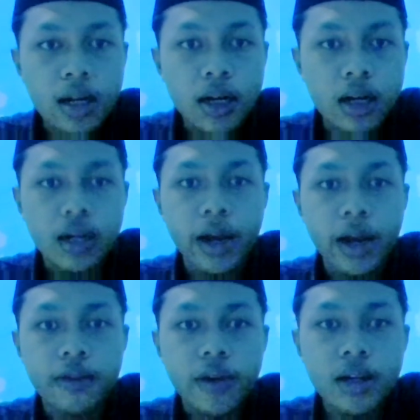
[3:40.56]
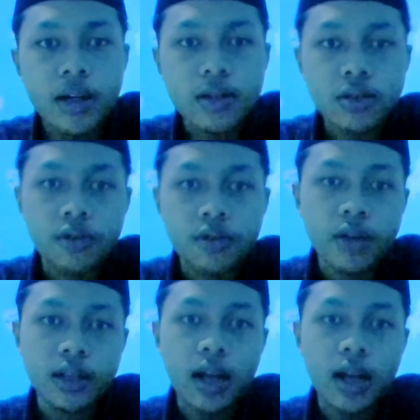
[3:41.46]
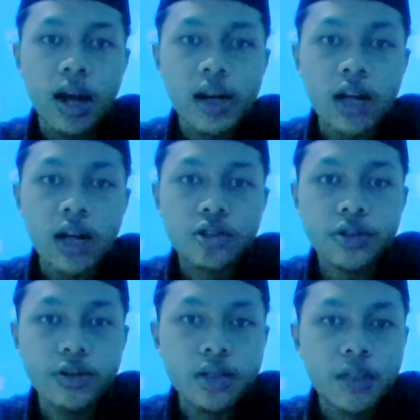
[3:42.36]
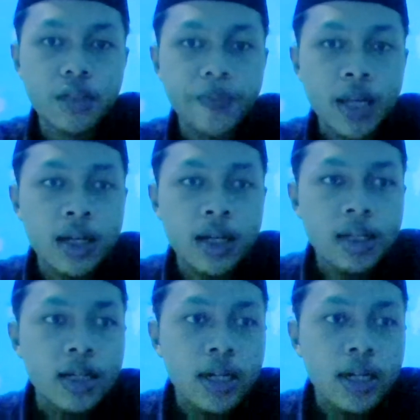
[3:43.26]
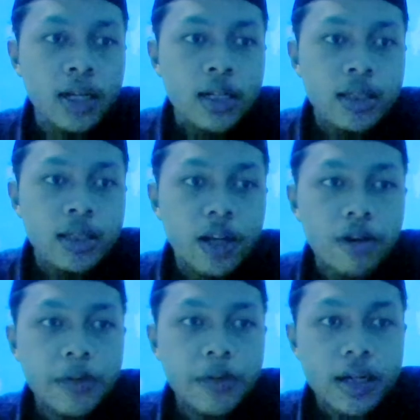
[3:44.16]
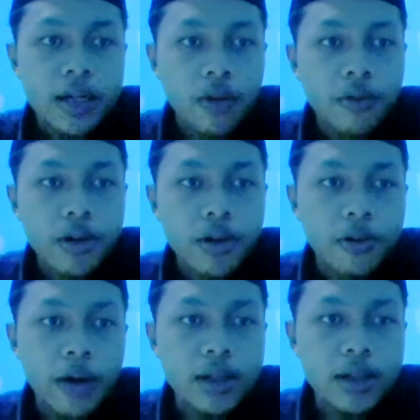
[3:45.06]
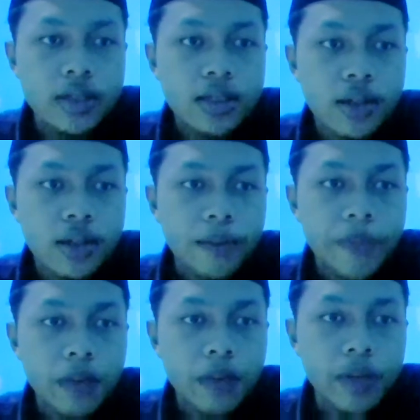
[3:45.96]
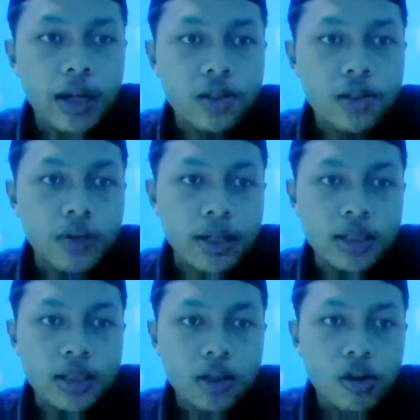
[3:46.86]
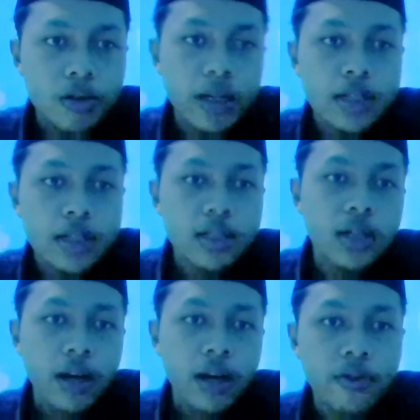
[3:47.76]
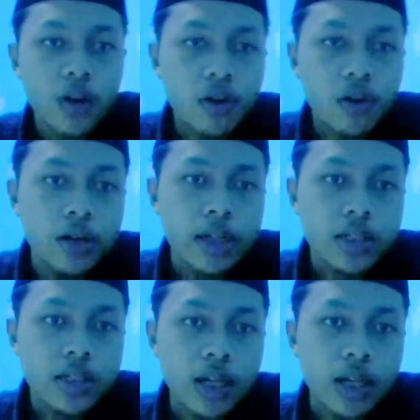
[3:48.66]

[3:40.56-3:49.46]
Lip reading: and ferric sulfate are also used. They operate over a wider pH range. Coagulation and flocculate